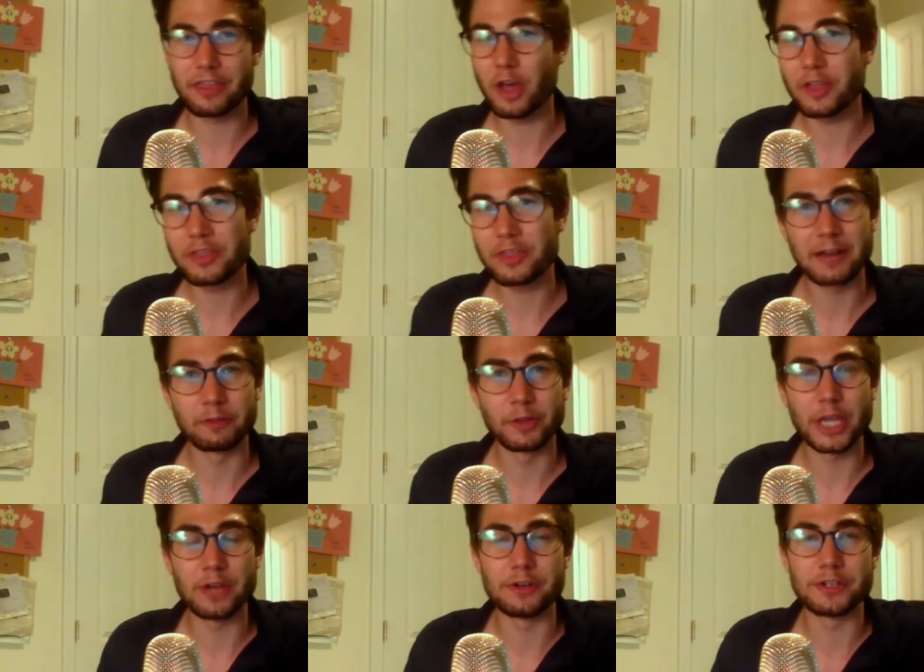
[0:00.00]
that I
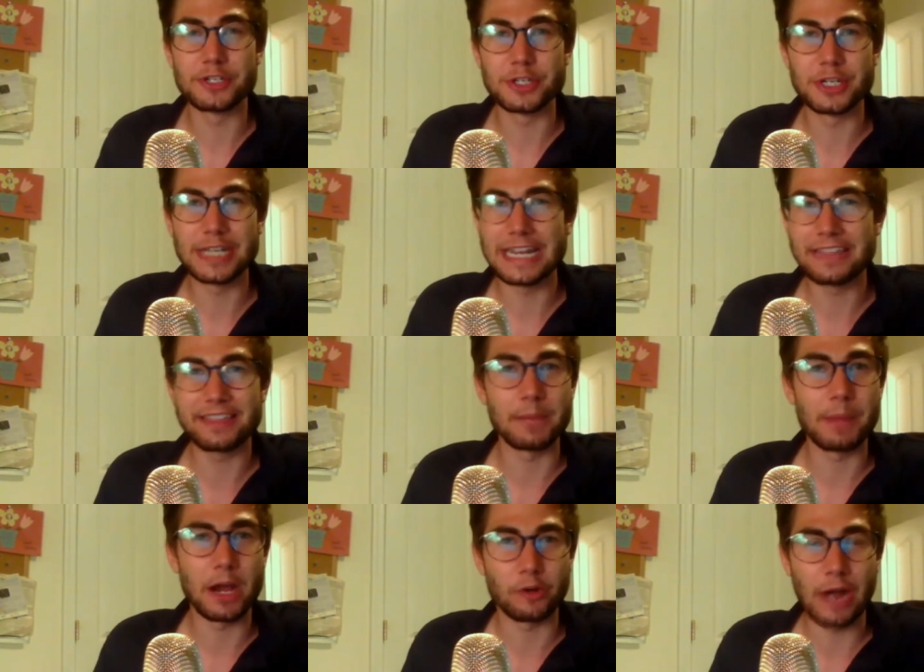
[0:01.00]
really understood anything
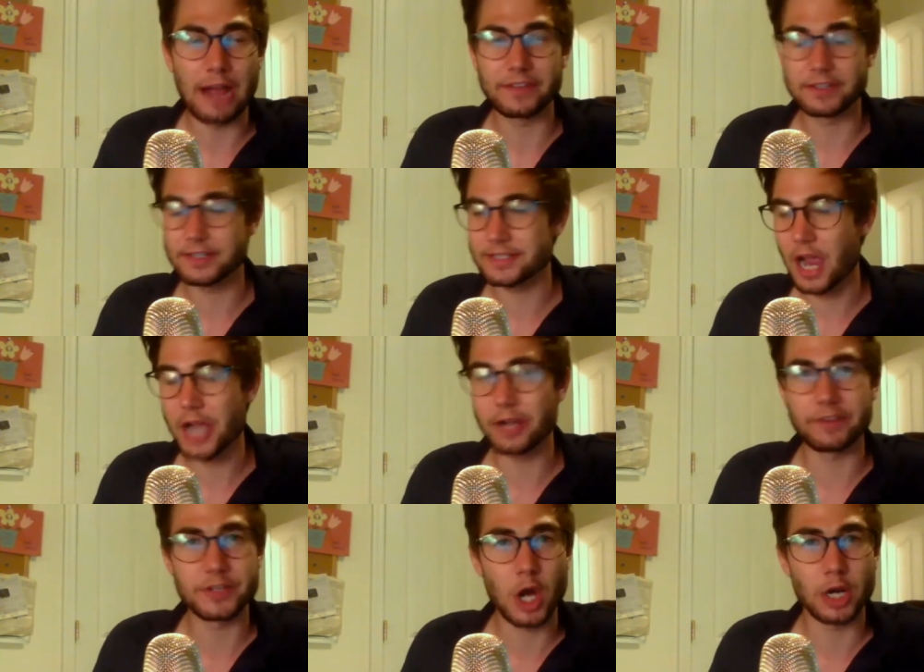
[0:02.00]
about graphic design or
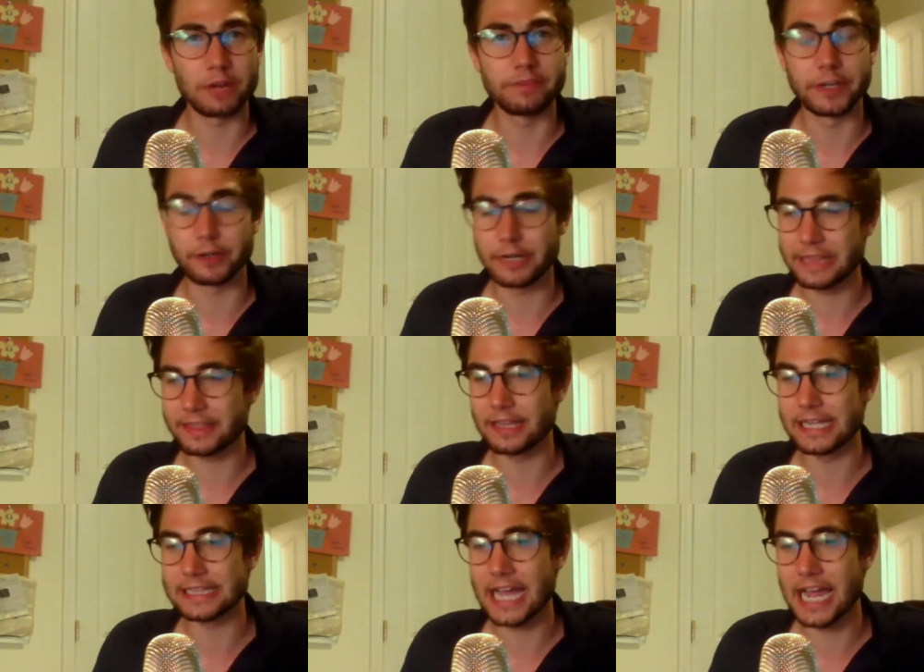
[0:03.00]
photography or anything
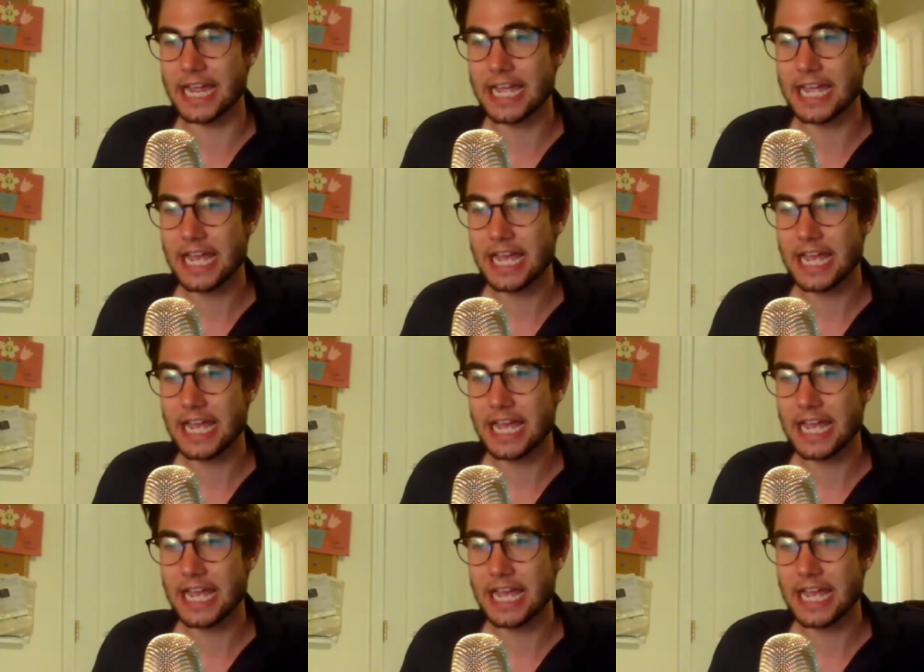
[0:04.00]
like that.